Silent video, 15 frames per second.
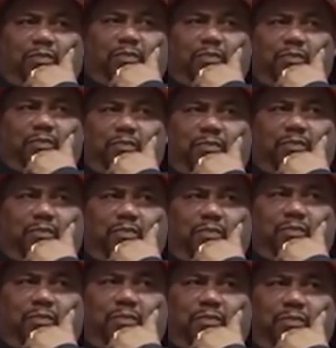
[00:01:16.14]

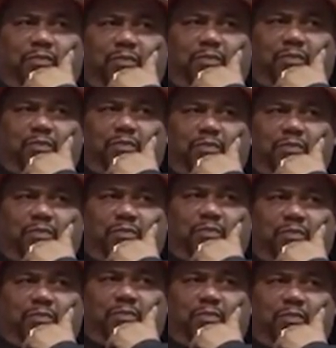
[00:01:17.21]

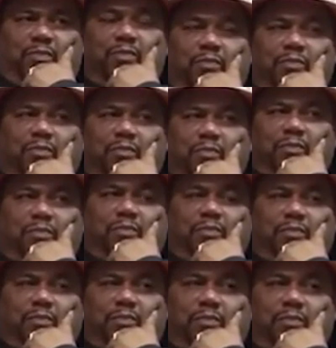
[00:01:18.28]

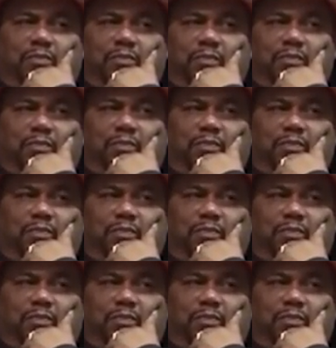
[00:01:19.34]
(not speaking)